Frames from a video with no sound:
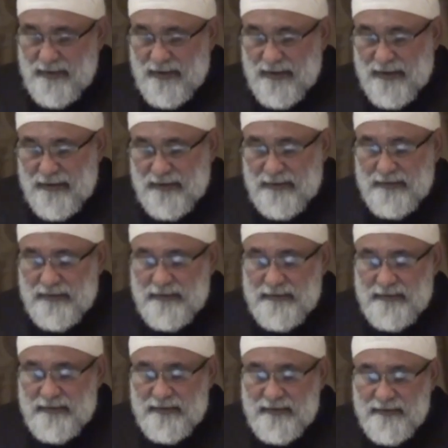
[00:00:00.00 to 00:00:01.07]
And
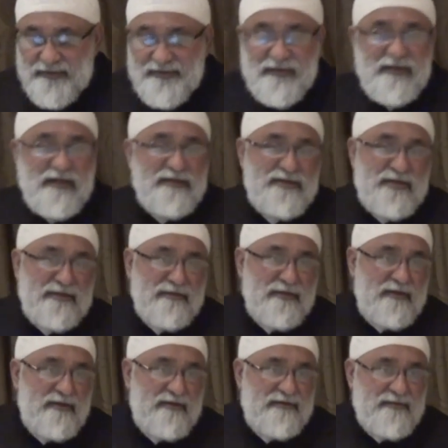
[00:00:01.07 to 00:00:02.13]
Wasiyyah
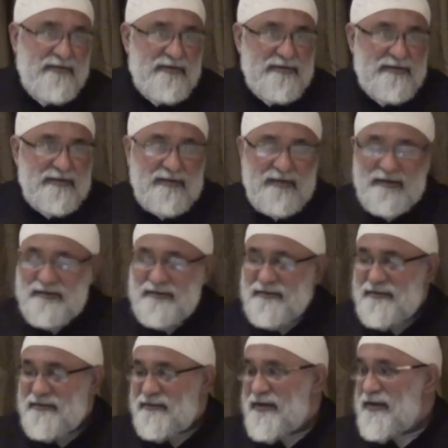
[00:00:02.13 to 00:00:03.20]
generally, of course,
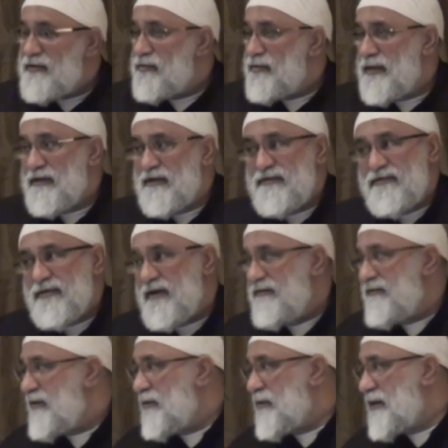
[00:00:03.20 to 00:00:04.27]
it's recommended for
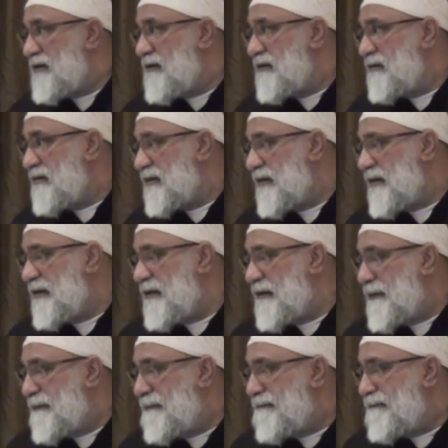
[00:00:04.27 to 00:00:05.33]
everyone,
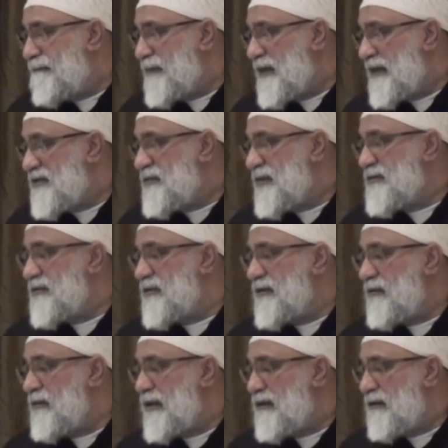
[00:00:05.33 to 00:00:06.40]

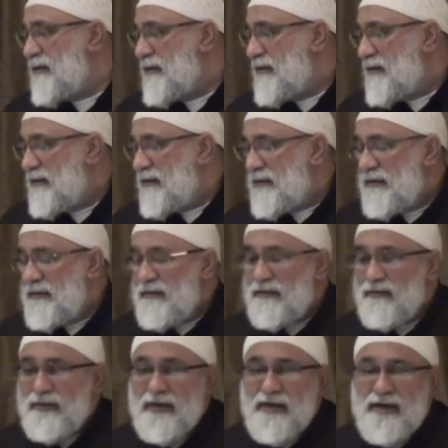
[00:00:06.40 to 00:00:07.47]
especially when
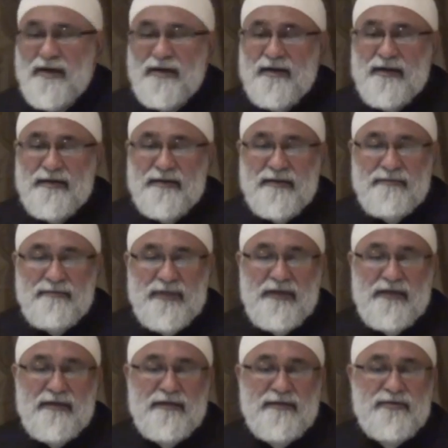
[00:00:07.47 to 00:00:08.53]
we are
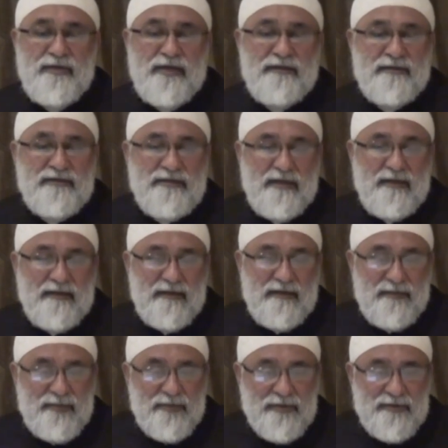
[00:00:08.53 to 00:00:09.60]
beginning to undertake an
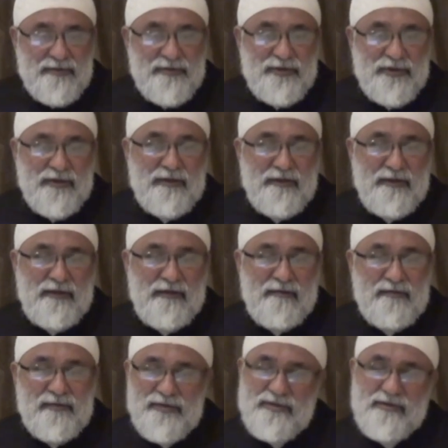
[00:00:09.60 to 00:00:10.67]
important journey,
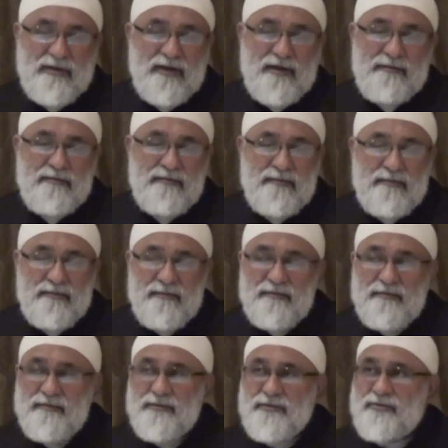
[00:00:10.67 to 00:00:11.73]
mustahab,
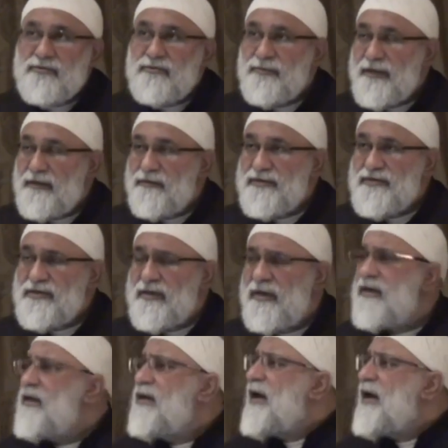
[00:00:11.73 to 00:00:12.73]
to make Wasiyyah.